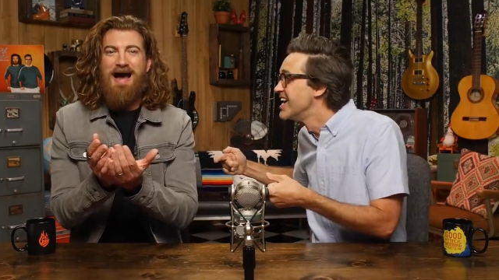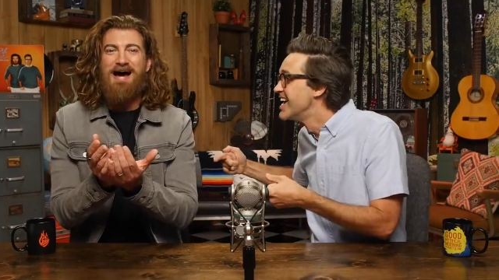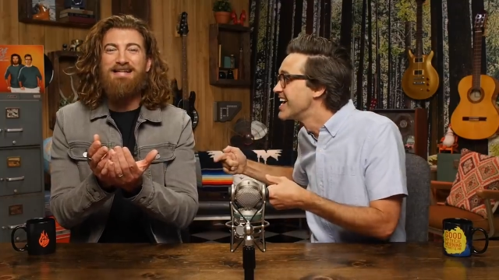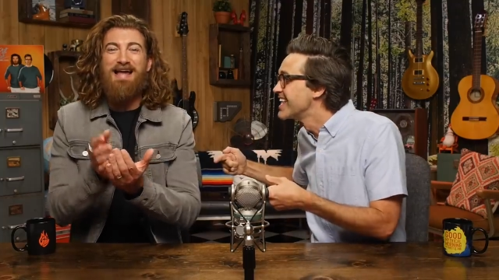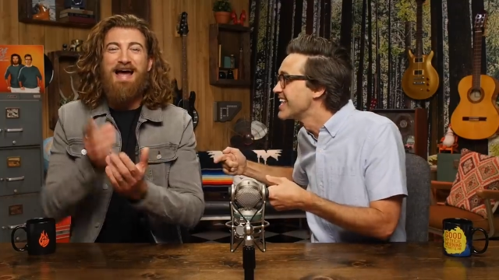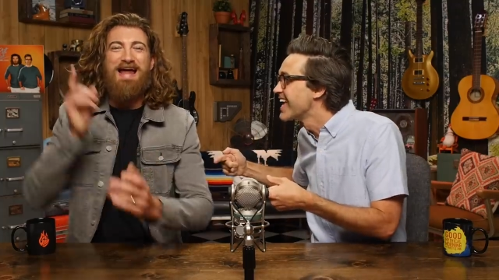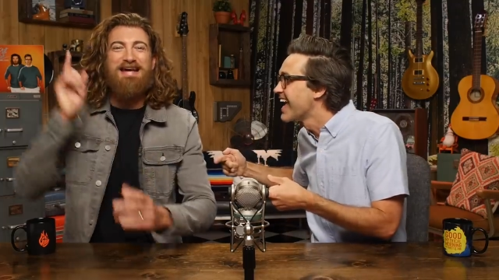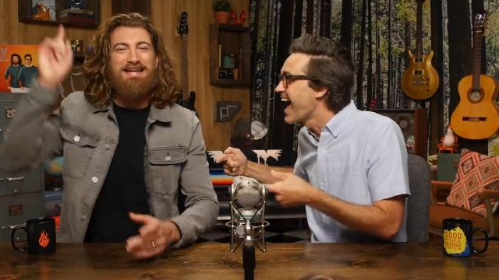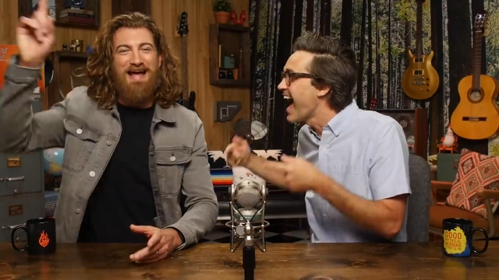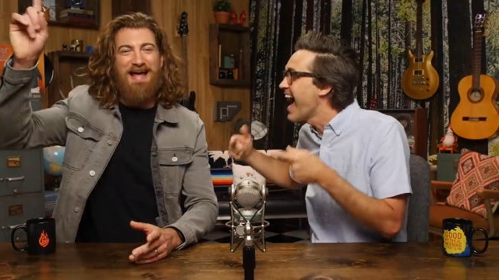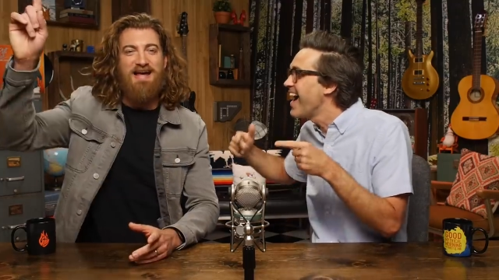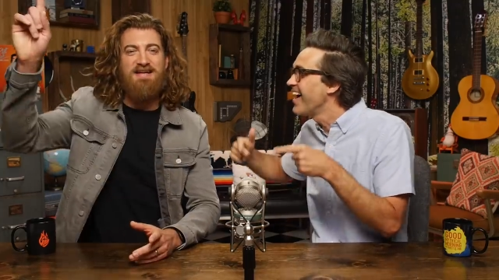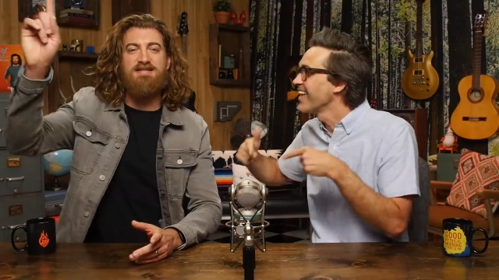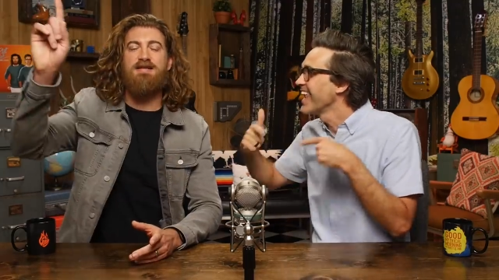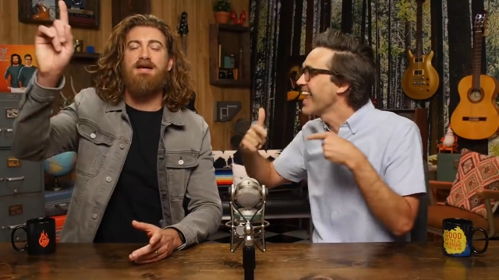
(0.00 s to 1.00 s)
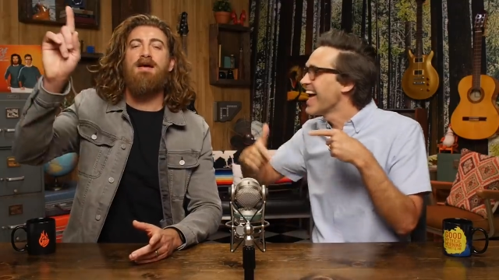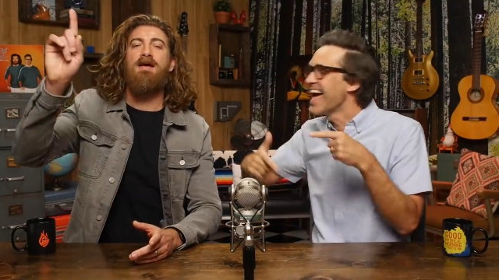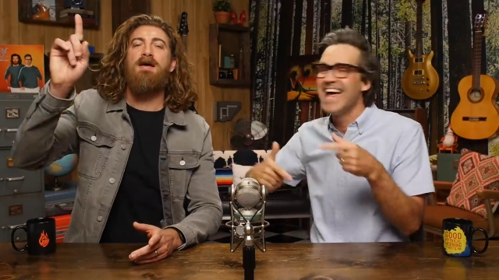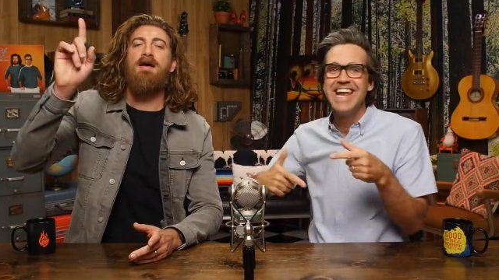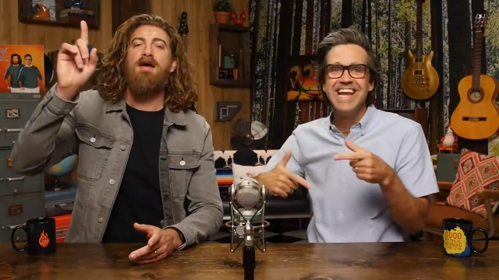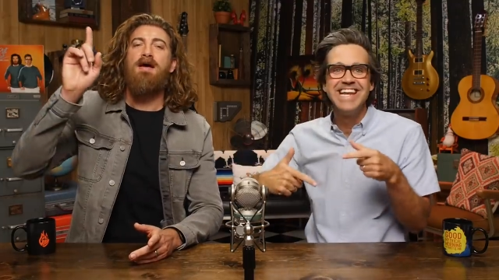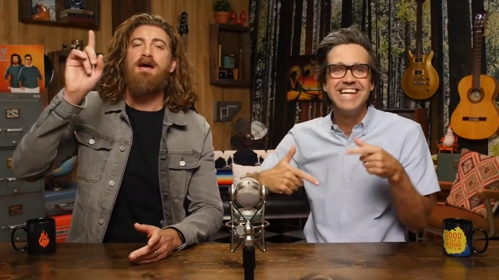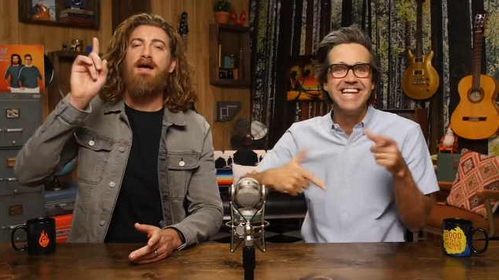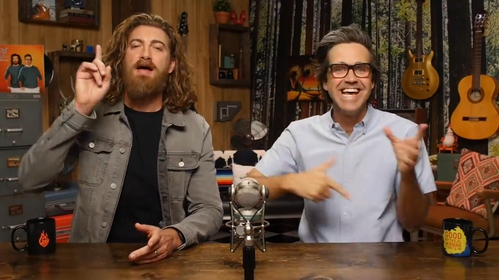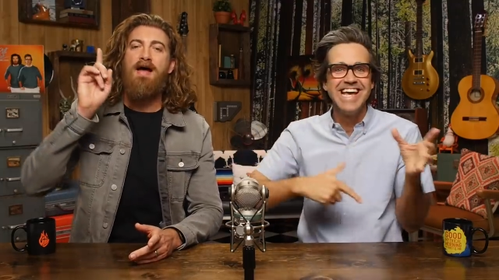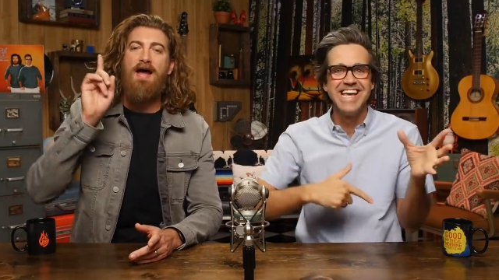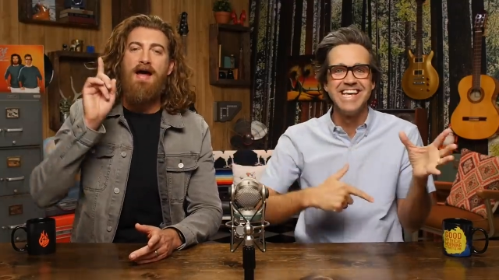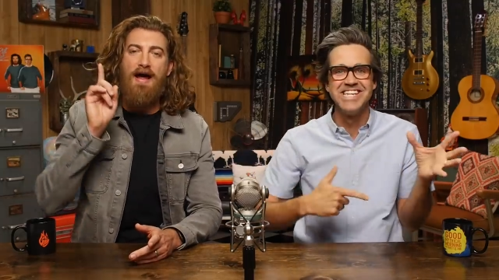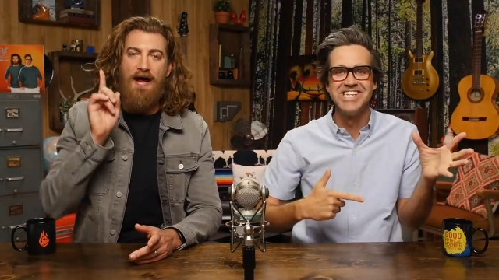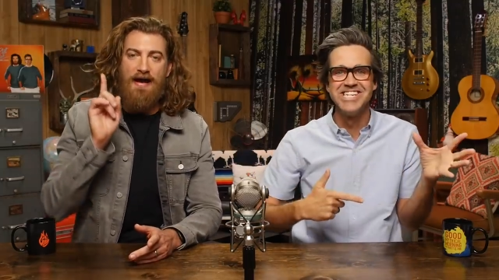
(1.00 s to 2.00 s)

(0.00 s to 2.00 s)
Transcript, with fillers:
Speaker 1: Outlandish. Outlandish.